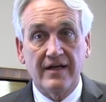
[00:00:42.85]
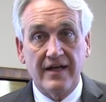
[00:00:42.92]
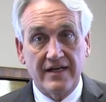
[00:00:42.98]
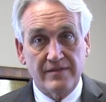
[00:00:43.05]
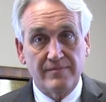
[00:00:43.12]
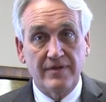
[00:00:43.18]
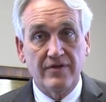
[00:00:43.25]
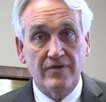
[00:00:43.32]
and
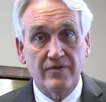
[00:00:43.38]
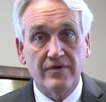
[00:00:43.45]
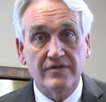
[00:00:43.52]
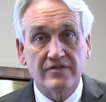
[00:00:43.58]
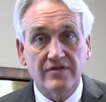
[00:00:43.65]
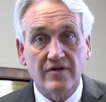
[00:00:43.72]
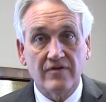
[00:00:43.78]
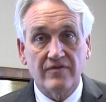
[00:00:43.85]
has been
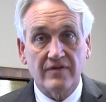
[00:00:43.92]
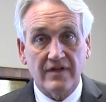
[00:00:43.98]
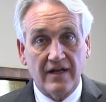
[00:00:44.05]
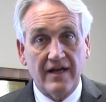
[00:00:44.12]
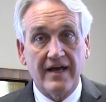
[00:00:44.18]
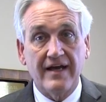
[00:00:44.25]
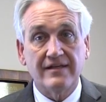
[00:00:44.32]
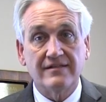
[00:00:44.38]
doing so for the
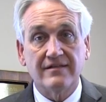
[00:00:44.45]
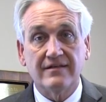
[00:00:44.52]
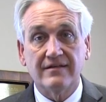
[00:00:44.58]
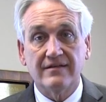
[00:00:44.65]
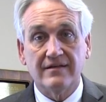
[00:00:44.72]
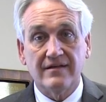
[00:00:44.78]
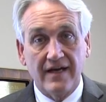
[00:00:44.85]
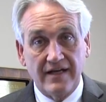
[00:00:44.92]
last
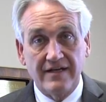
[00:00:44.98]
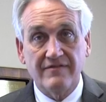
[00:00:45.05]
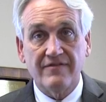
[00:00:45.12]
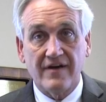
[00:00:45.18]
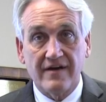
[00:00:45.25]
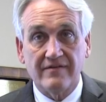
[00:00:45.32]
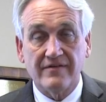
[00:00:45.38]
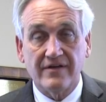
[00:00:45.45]

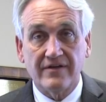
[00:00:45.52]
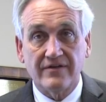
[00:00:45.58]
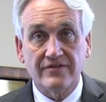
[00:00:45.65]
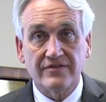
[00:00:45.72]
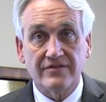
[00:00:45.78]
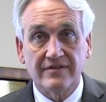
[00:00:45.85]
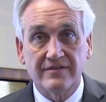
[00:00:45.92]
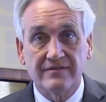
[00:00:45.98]
85
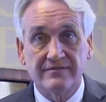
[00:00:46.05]
years.